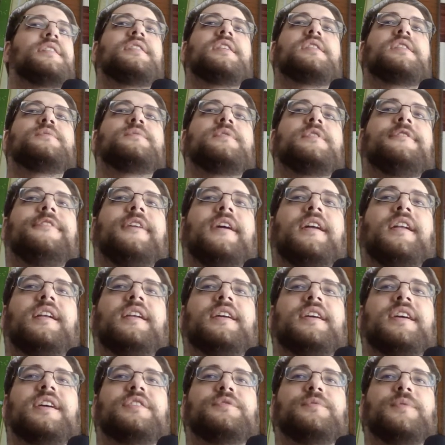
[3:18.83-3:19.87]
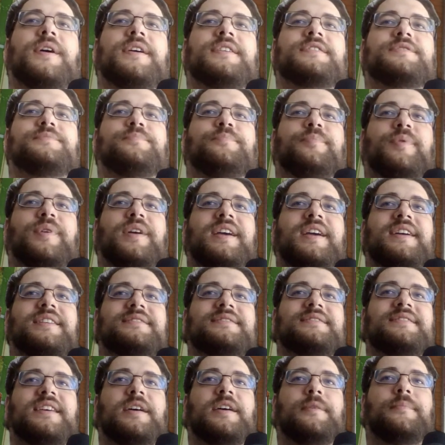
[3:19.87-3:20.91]
that we finally get to
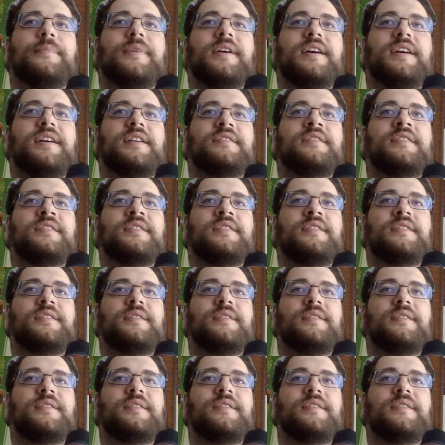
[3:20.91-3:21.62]
experience them and,